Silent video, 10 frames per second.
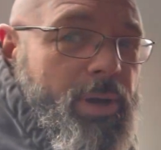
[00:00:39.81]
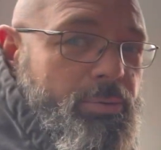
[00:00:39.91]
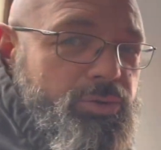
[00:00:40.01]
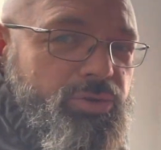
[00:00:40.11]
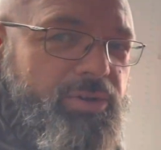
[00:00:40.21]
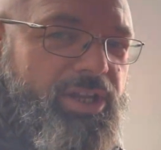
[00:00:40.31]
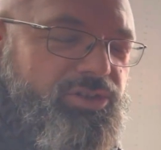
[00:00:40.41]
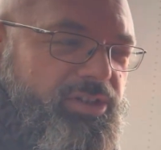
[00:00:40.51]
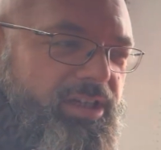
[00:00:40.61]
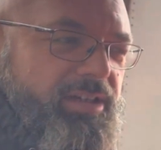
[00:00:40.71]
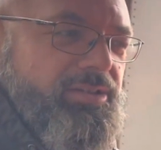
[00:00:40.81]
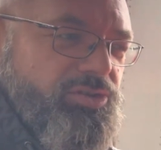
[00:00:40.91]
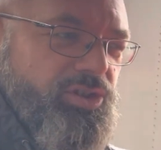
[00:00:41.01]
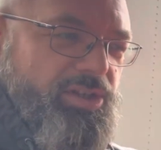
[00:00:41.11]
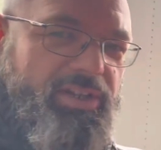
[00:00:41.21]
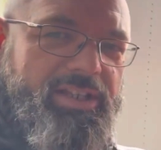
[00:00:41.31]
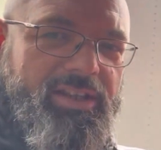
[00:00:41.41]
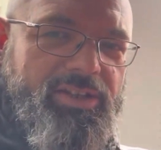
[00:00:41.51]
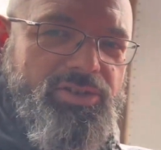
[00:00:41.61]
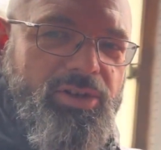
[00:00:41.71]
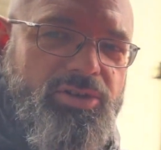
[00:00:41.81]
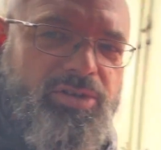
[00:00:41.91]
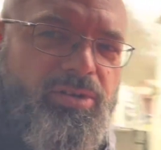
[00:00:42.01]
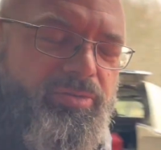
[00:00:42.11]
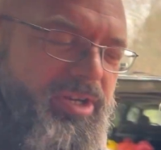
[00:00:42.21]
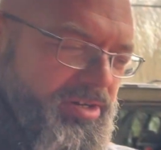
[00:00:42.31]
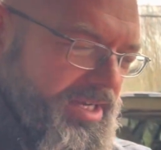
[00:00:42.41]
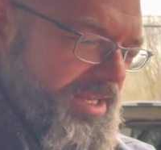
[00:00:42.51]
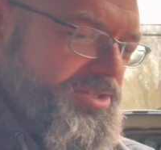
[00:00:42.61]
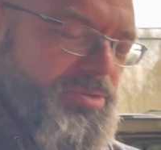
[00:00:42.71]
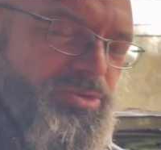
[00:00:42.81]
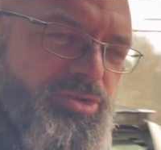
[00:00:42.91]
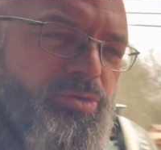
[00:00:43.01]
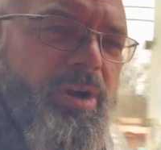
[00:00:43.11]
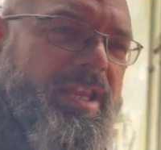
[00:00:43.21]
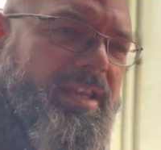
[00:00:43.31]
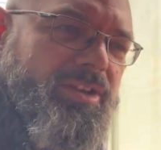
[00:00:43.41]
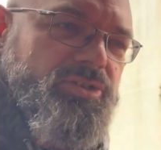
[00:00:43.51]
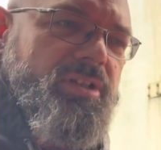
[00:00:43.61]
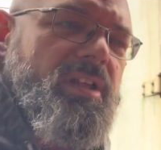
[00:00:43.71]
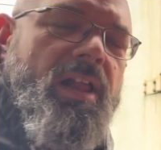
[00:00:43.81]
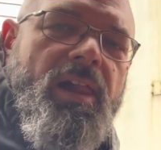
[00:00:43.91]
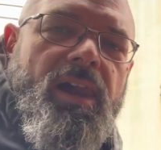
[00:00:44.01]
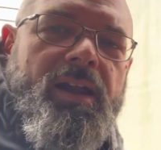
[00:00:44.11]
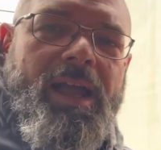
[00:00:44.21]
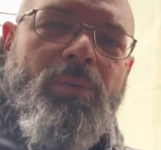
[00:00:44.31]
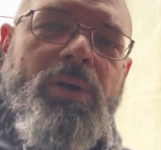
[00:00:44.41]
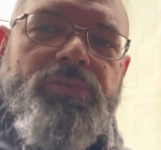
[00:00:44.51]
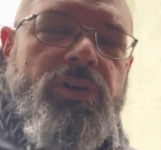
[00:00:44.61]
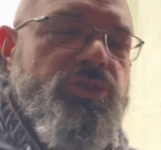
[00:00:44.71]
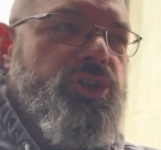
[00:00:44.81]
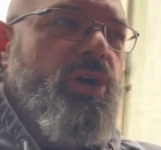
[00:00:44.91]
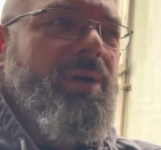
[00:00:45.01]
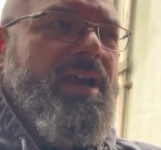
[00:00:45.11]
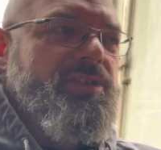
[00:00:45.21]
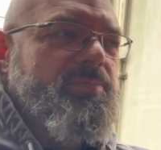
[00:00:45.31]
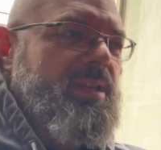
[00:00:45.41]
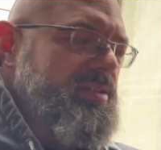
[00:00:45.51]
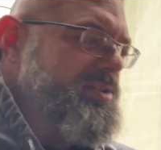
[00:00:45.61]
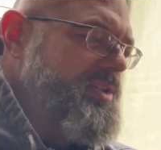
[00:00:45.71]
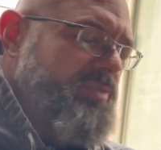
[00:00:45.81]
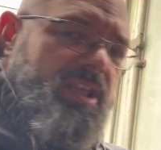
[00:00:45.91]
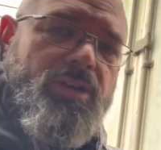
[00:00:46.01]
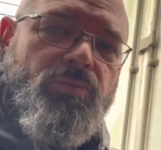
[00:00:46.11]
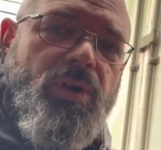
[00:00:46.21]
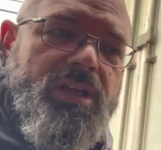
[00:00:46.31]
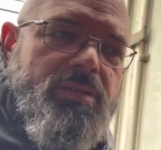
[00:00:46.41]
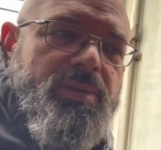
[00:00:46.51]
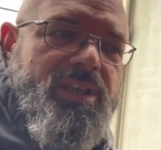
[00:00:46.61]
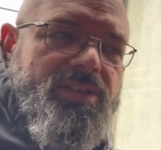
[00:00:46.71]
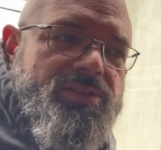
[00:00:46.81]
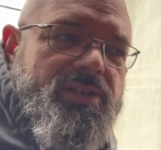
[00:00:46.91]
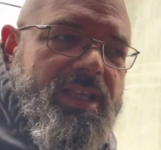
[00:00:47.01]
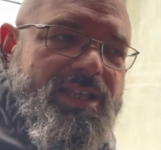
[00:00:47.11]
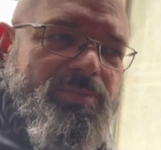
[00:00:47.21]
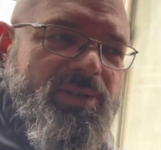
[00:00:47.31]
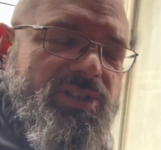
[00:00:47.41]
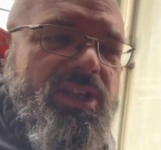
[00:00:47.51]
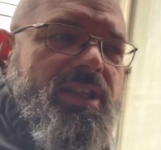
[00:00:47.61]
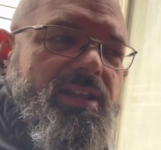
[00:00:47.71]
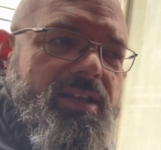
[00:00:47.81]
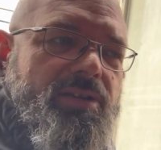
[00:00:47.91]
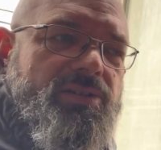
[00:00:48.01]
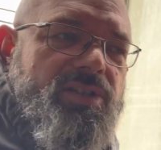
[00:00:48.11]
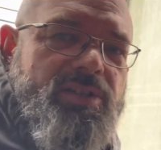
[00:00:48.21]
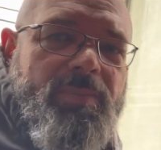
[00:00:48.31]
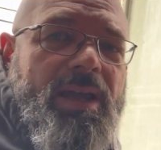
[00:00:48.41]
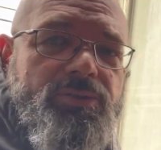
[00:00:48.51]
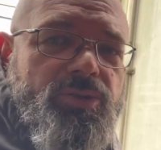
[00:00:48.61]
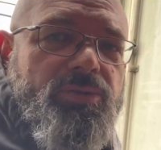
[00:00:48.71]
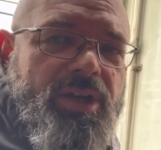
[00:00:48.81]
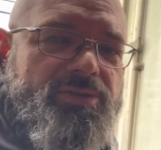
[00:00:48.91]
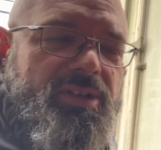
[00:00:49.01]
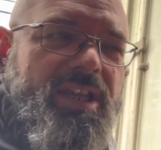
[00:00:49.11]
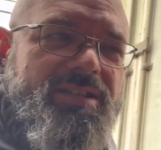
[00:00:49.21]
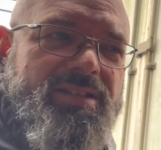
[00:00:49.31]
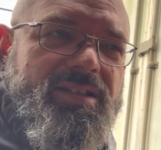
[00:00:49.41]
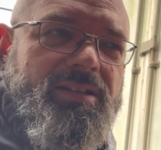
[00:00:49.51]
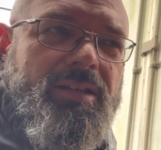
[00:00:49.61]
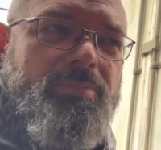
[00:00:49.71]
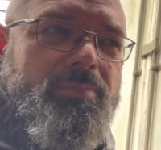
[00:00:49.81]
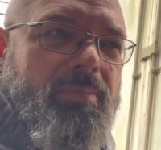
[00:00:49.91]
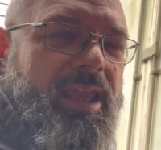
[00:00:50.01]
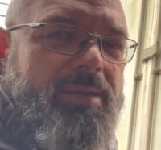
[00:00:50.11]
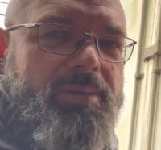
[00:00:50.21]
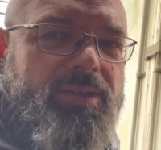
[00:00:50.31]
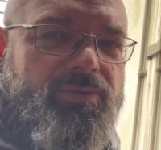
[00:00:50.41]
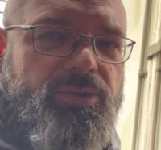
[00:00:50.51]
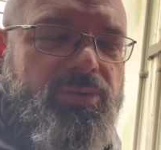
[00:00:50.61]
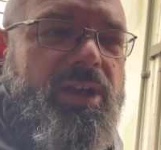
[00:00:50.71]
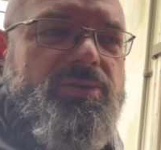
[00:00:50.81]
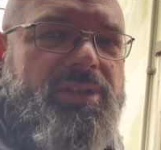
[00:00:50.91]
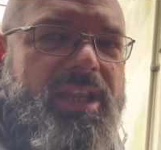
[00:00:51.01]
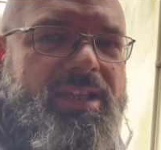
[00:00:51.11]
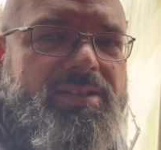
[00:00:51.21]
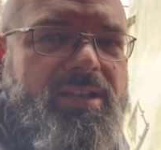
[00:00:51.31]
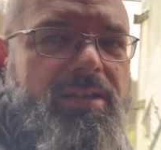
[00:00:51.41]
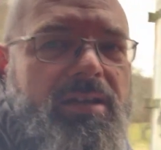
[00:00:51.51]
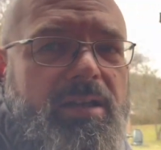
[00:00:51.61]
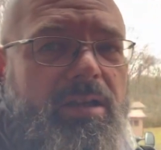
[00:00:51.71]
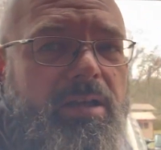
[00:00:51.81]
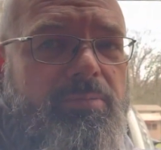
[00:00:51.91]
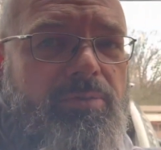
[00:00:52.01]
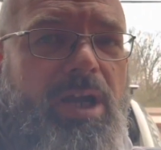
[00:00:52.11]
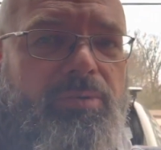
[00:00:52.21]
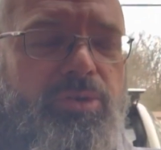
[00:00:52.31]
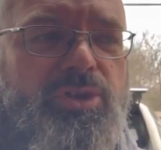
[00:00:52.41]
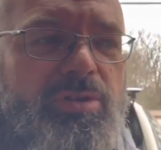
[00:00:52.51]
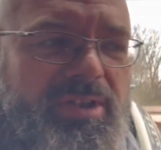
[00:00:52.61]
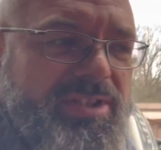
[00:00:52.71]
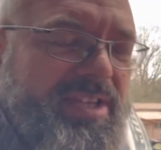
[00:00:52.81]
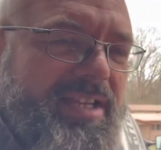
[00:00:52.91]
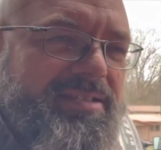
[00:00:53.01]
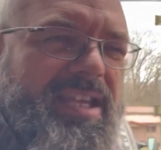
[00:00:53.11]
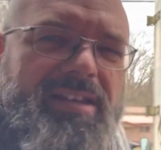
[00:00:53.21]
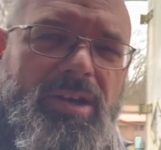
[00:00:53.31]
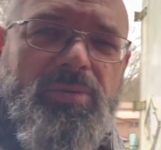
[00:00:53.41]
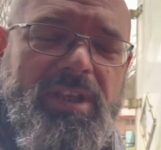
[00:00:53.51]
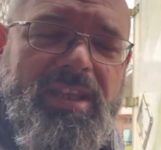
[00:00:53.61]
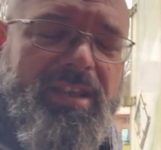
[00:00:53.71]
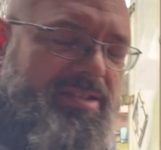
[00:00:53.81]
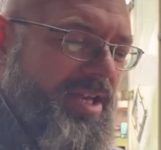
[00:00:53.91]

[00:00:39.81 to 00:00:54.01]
POWERSTROKE engine in it, just like the Excursion over here has. So it's a great engine. However, Joe asked me to see if we can get it running because it's been sitting here since about 2019, maybe even 2018. Not real sure on the exact date, and I don't think he is